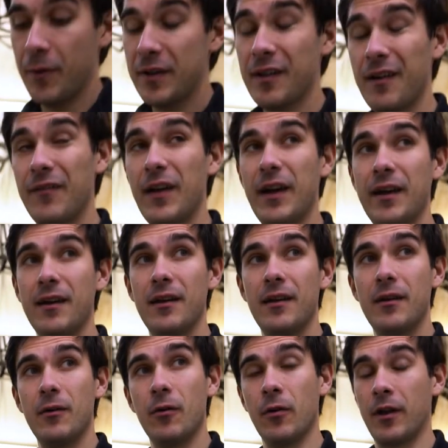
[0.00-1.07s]
we'd done that
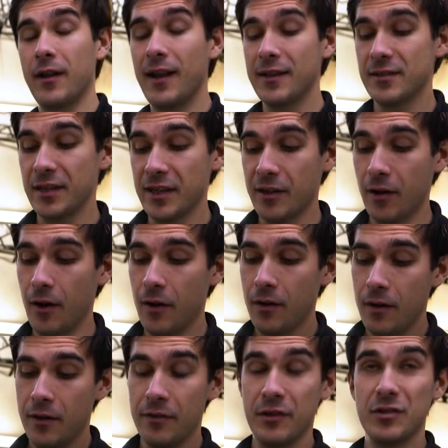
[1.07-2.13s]
on a classic car,
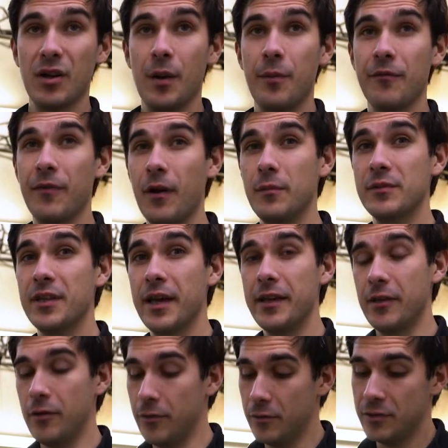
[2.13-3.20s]
the type of foams they
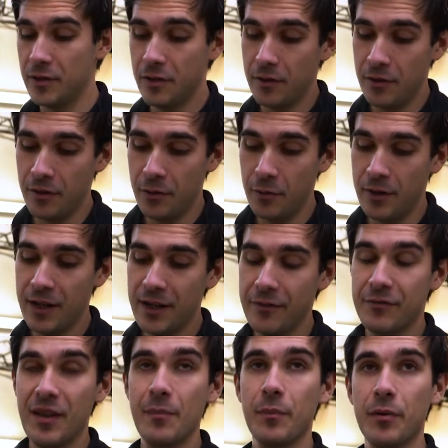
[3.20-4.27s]
used, you'd
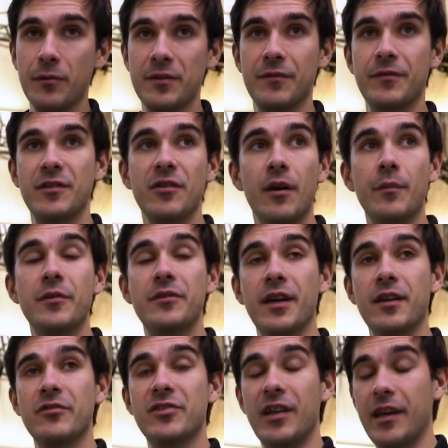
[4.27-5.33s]
leave dimples every time you
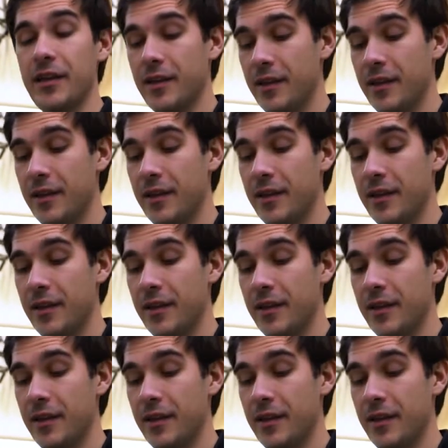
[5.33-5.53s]
touched it.